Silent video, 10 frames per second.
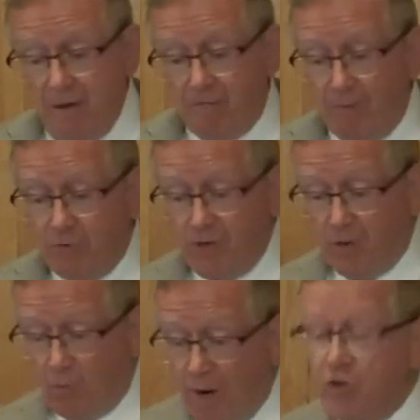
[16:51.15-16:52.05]
from
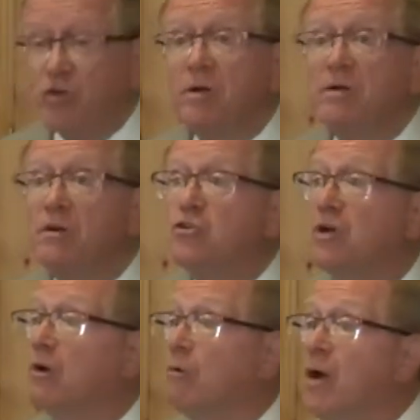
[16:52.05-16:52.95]
generation to
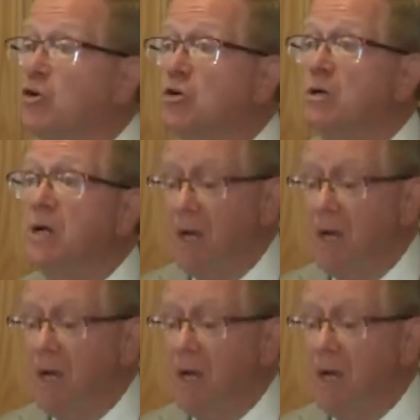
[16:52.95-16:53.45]
generation.